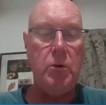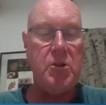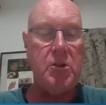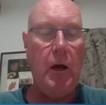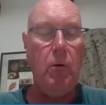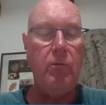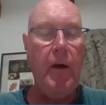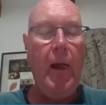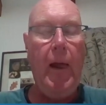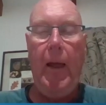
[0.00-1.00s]
will dissolve,
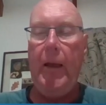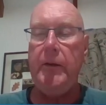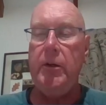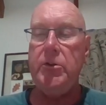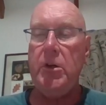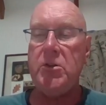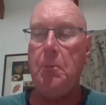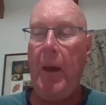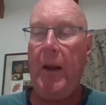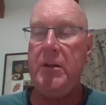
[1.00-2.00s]
and you
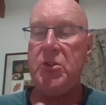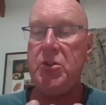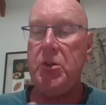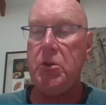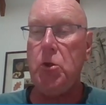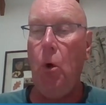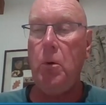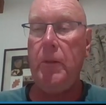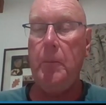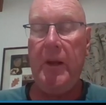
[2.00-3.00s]
just manage to
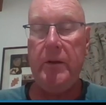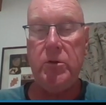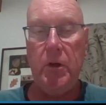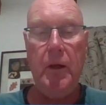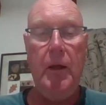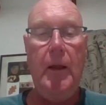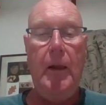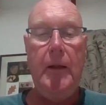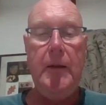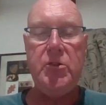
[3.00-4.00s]
talk them into
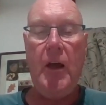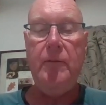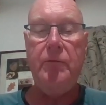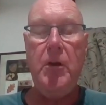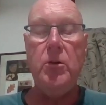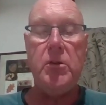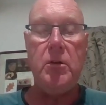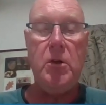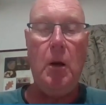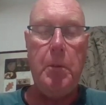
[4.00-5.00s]
safe use
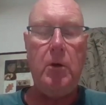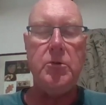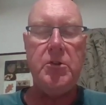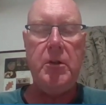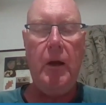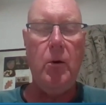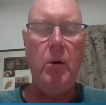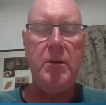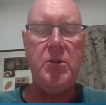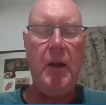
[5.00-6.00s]
of topical
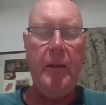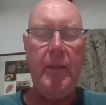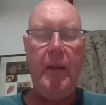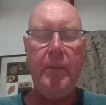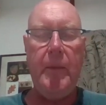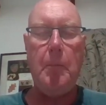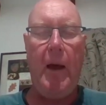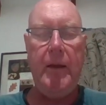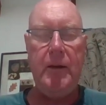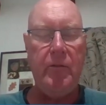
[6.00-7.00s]
steroids, and then the
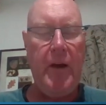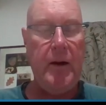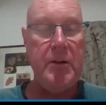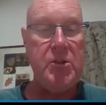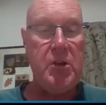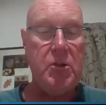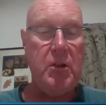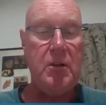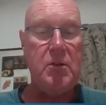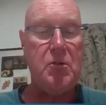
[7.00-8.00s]
bane of our
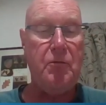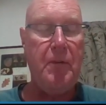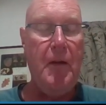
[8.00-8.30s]
existence.